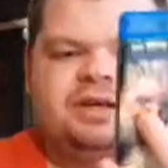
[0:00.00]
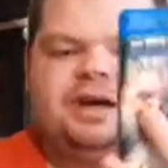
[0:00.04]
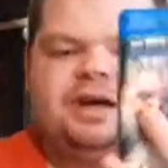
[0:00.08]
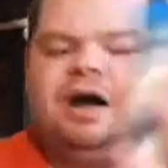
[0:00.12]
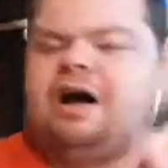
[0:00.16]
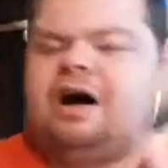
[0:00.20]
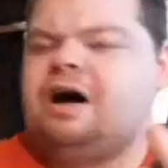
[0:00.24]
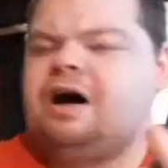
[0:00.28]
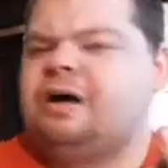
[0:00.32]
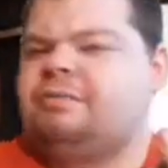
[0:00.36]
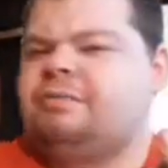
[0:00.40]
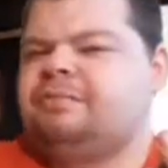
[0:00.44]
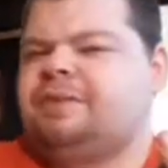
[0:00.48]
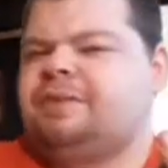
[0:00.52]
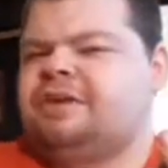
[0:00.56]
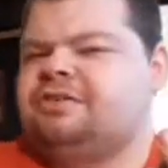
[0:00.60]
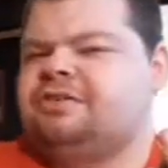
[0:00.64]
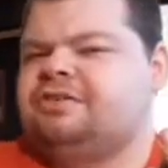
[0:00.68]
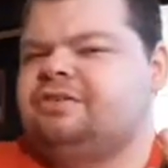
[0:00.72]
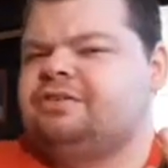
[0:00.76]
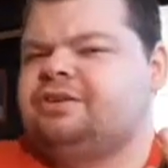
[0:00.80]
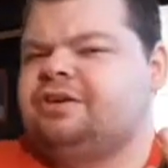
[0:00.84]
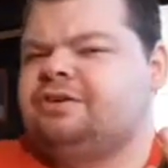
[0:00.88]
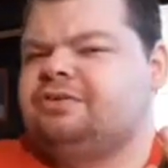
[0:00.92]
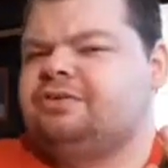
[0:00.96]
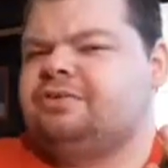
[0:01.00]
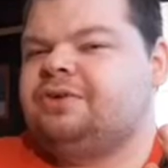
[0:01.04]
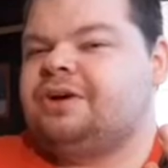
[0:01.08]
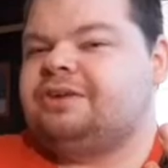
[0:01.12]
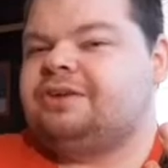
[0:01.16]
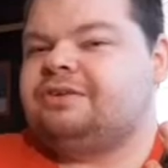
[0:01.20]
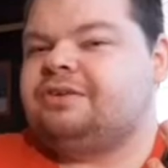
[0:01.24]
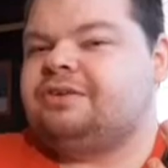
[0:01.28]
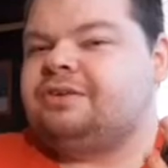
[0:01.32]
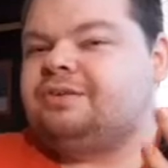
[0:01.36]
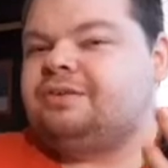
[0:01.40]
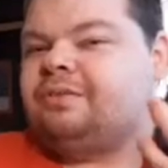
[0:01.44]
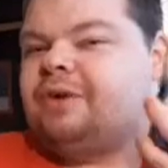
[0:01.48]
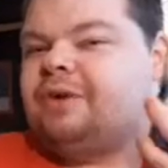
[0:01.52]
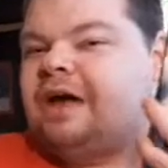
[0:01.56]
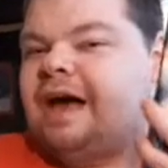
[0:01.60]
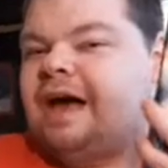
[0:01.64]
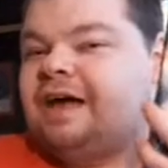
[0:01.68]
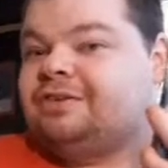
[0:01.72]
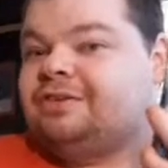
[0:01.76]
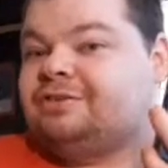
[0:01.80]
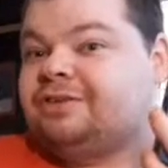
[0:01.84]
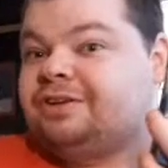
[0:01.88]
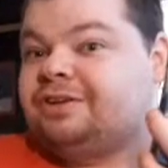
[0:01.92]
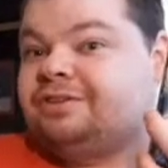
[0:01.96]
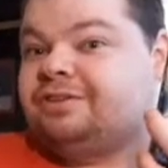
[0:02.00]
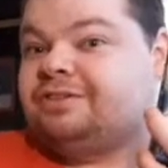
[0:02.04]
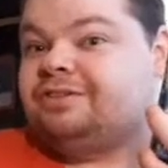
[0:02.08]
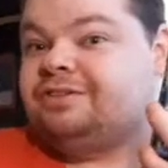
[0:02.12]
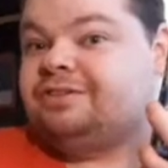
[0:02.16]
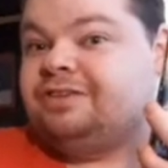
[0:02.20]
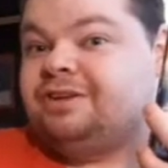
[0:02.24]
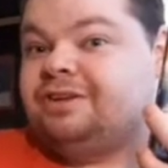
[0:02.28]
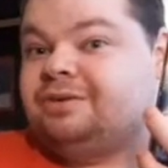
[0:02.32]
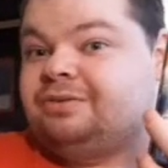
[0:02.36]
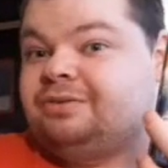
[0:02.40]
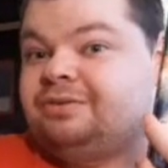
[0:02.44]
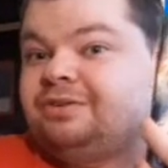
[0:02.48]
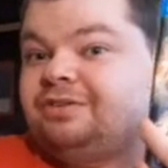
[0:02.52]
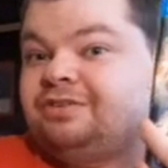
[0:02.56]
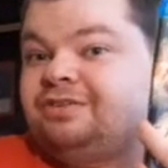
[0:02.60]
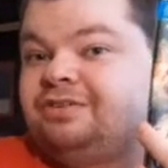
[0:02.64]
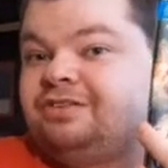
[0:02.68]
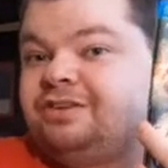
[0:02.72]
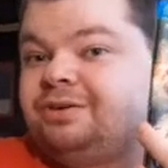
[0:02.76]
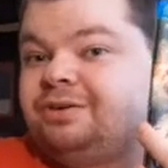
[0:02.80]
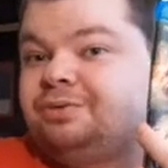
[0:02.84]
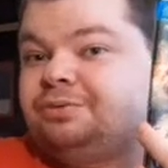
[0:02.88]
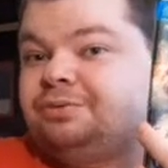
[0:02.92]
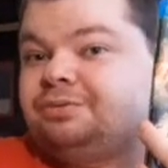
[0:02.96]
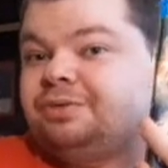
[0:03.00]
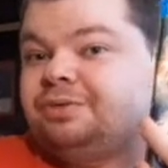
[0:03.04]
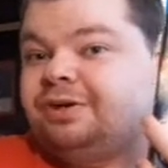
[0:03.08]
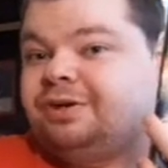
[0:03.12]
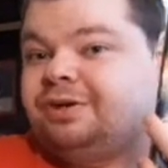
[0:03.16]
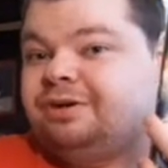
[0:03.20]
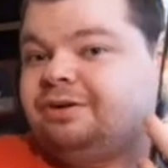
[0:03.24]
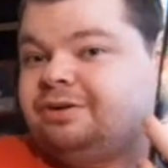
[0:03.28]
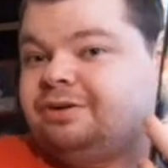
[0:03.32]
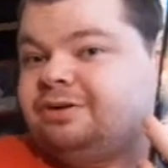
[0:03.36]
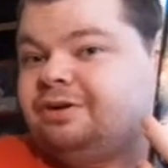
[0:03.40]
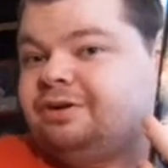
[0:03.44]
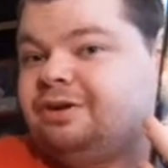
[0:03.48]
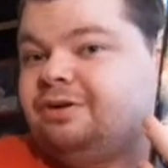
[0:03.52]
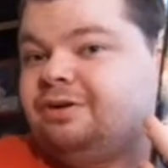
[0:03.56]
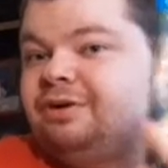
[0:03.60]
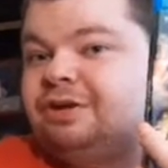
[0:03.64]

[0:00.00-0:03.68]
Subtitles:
the sequel right here,